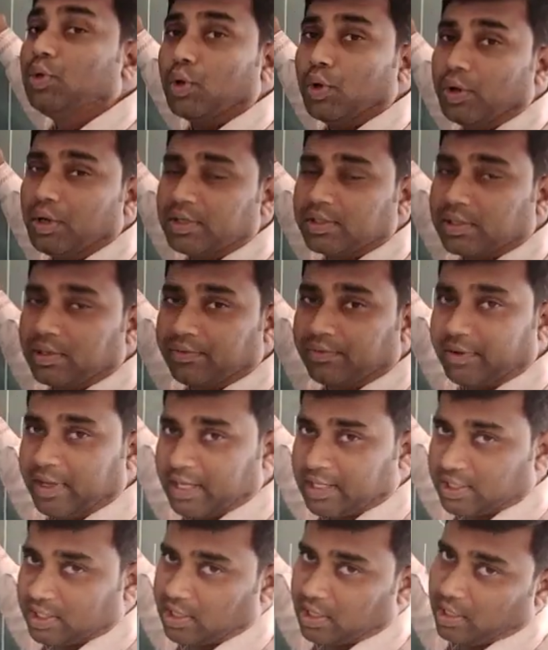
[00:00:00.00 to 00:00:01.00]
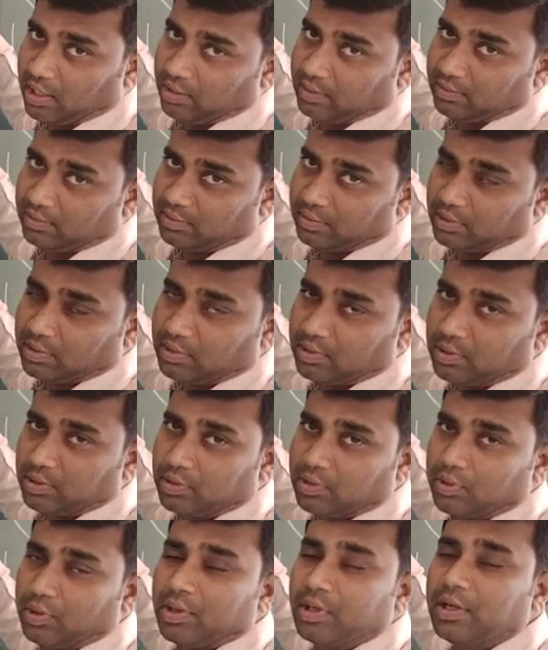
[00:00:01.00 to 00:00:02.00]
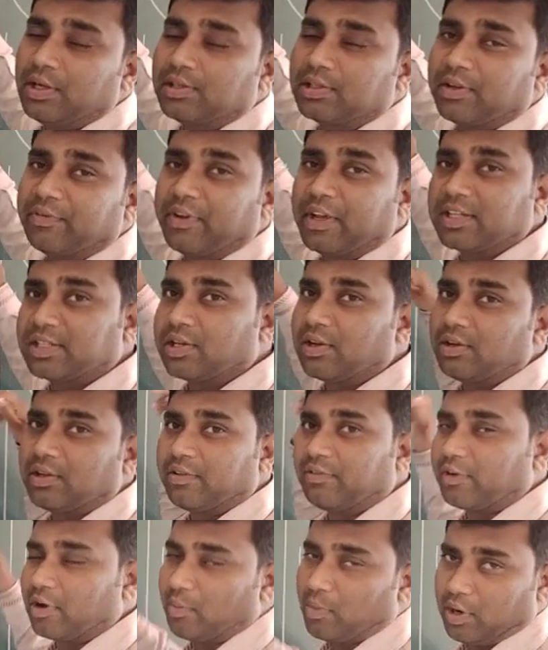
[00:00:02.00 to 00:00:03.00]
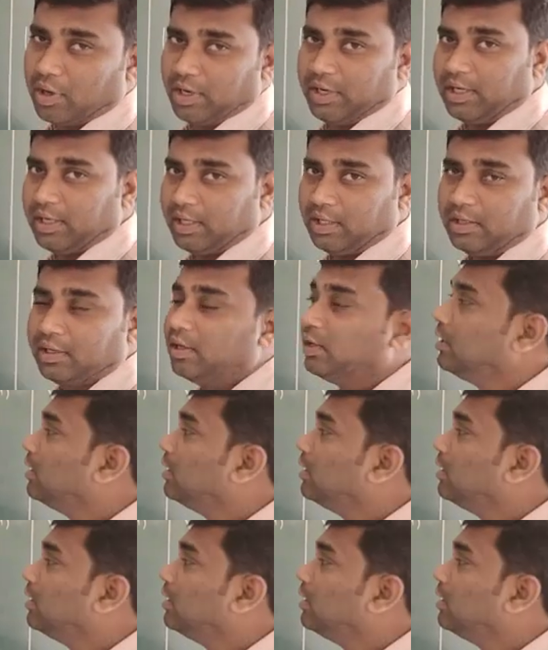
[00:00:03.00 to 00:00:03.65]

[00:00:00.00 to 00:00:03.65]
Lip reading: 2 units of extra, 2 units of extra unit of commodity.